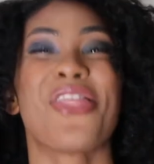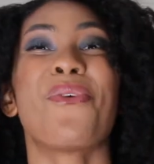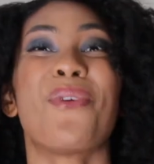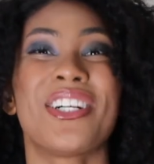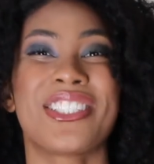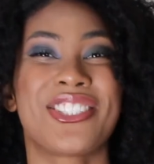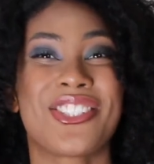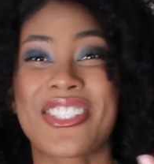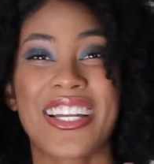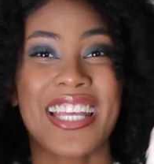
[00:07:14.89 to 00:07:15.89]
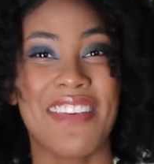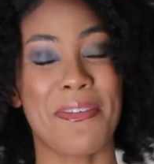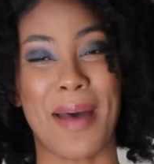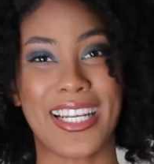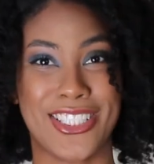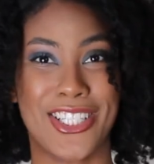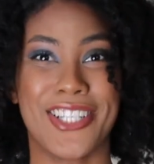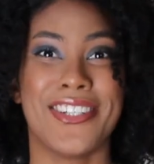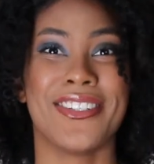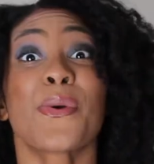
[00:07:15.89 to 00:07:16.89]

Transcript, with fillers: the world is just gonna give it back to you.